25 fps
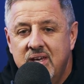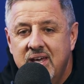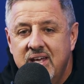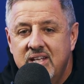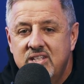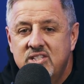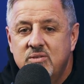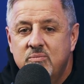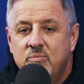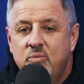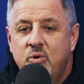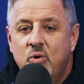
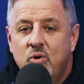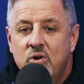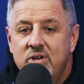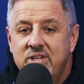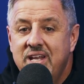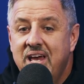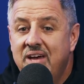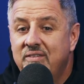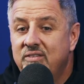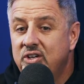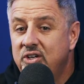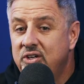It's
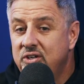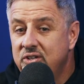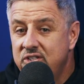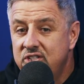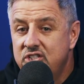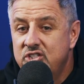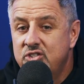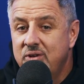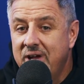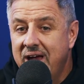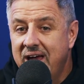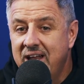important to have a good
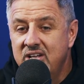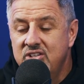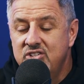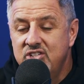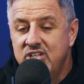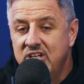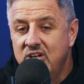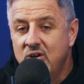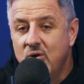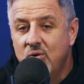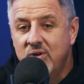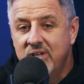
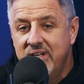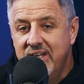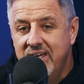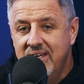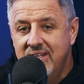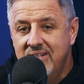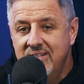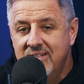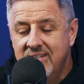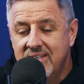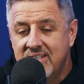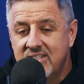strategy going in.